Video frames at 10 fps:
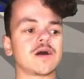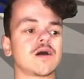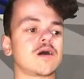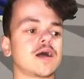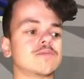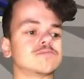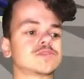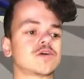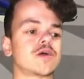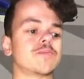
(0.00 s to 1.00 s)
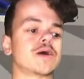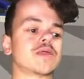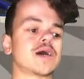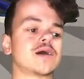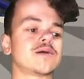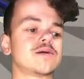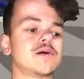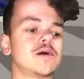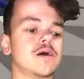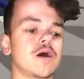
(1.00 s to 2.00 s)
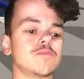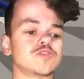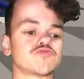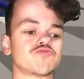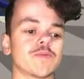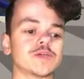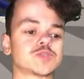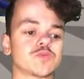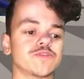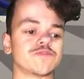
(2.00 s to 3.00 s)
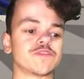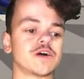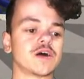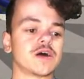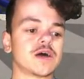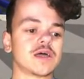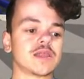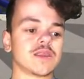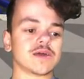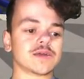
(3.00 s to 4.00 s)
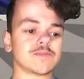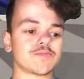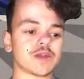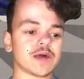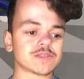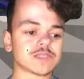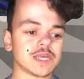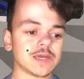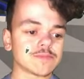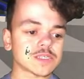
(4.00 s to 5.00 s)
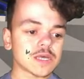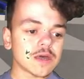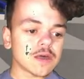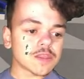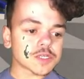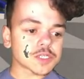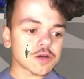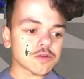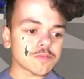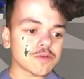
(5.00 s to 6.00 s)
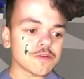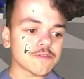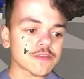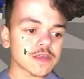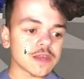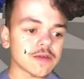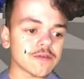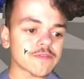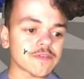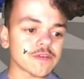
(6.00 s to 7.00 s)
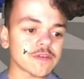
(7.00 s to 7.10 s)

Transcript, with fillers: I am sorry about that. I'm just rubbish with, like, pronouncing names. The show, the moves, and everything.